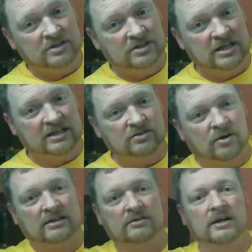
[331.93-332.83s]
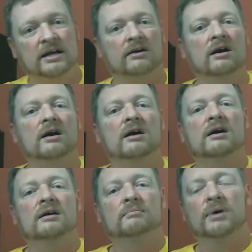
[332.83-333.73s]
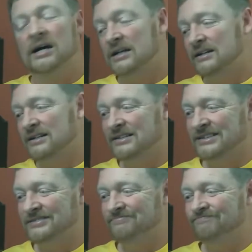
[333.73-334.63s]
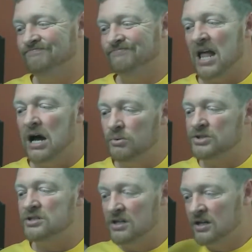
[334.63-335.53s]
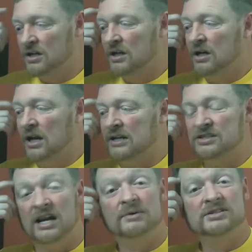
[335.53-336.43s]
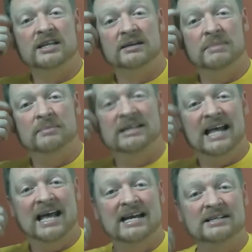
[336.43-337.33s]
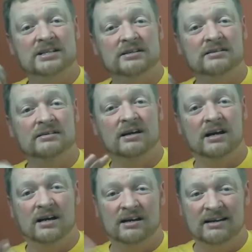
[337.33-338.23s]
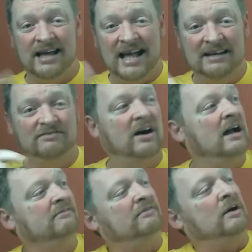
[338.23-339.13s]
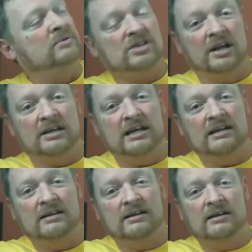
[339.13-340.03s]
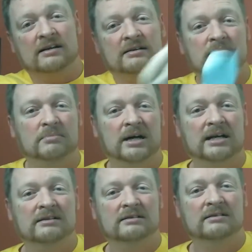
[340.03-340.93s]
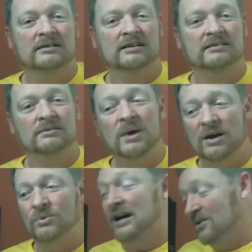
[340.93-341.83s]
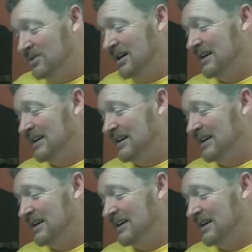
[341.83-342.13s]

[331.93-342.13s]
ticks right through here. But like I said, I was thinking maybe an 8, 8.5 if I was lucky. But, well,